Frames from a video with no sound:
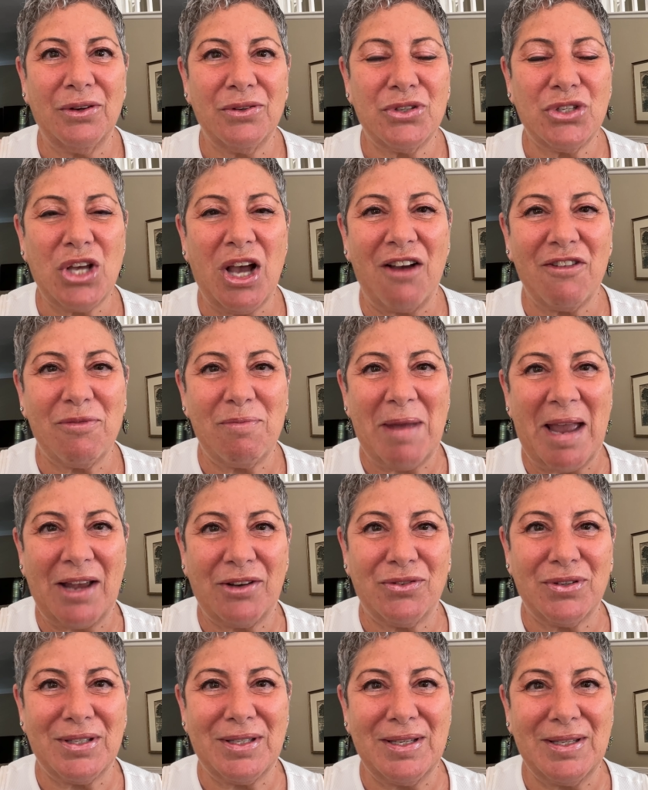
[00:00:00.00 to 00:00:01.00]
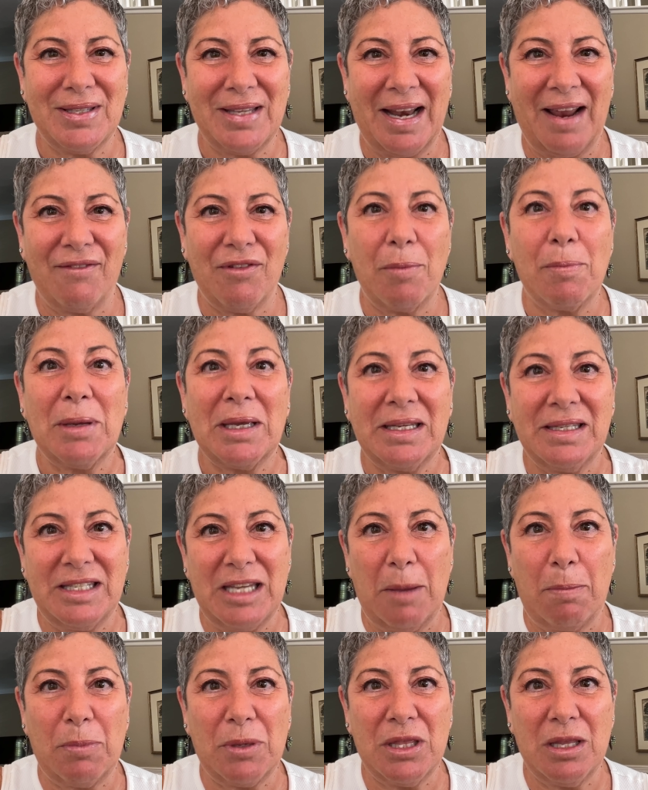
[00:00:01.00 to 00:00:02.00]
soft mattresses that have a big
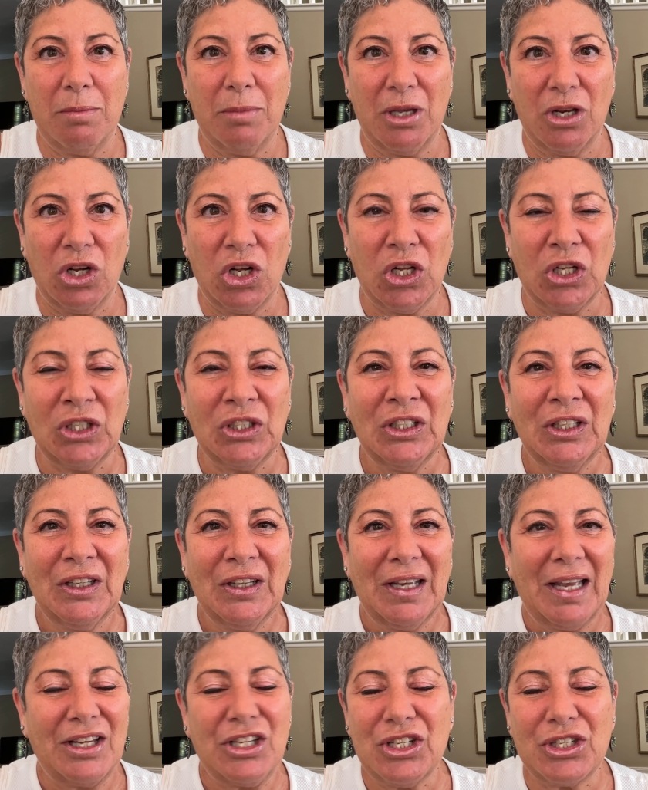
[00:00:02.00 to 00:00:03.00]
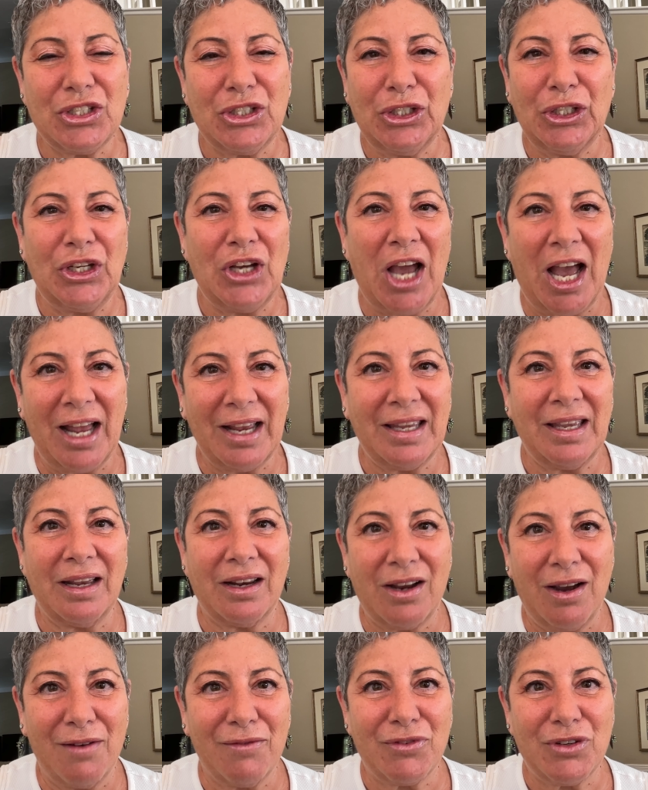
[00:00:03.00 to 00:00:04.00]
dip in the middle. Just could not get
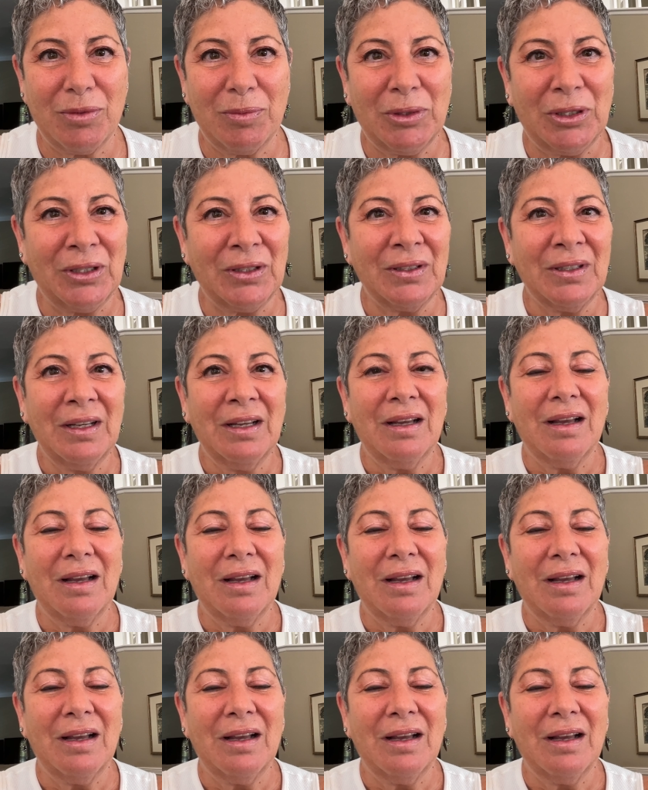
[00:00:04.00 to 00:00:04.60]
comfortable.